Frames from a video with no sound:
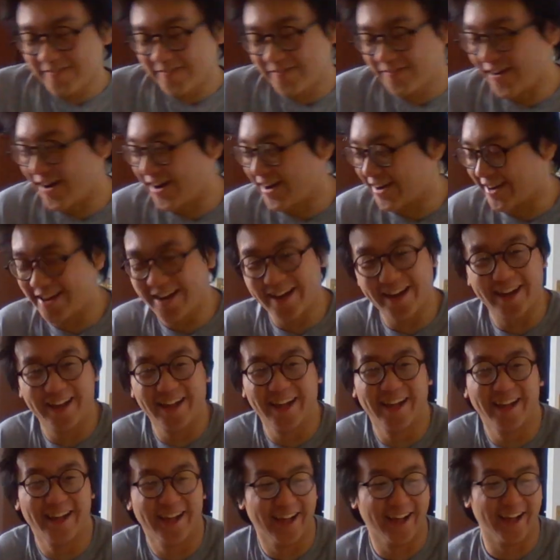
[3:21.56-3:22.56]
Fuck.
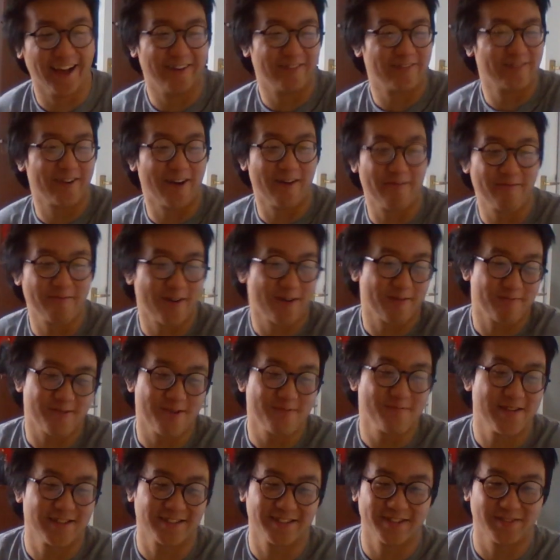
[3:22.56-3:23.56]
I'm
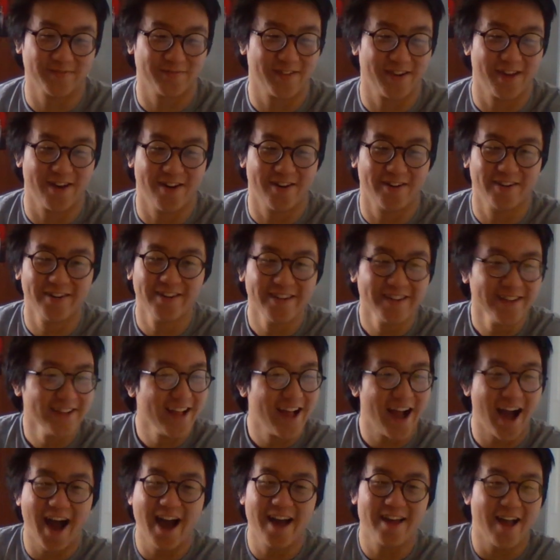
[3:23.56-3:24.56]
coming back to this video.
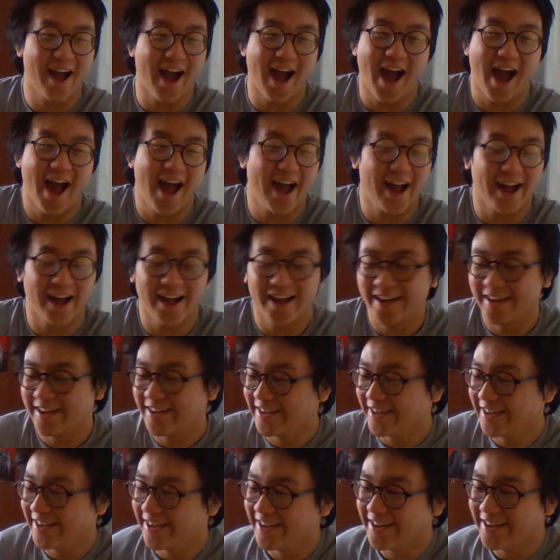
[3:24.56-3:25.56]
I
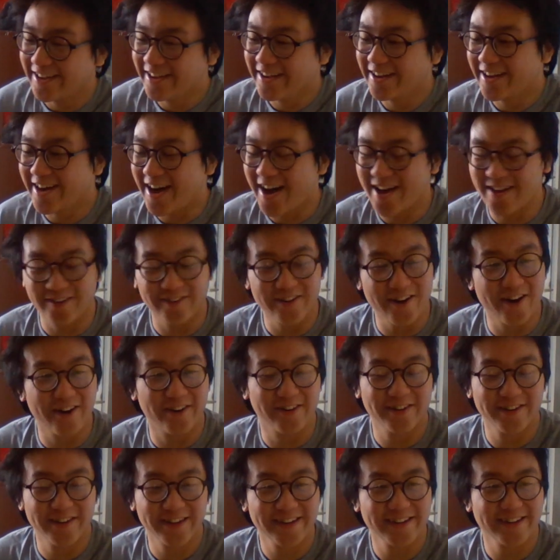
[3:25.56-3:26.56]
don't
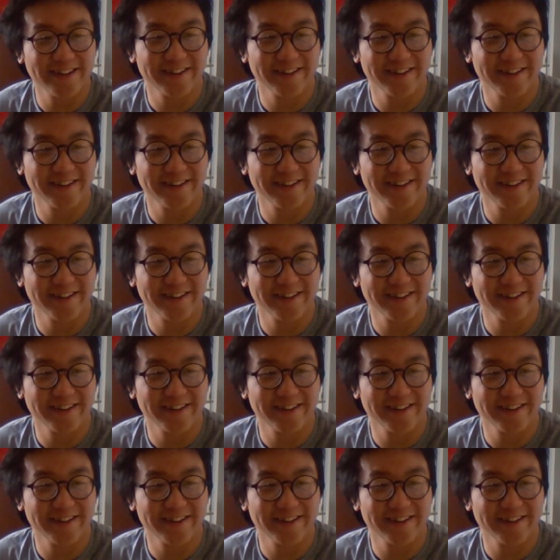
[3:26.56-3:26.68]
know.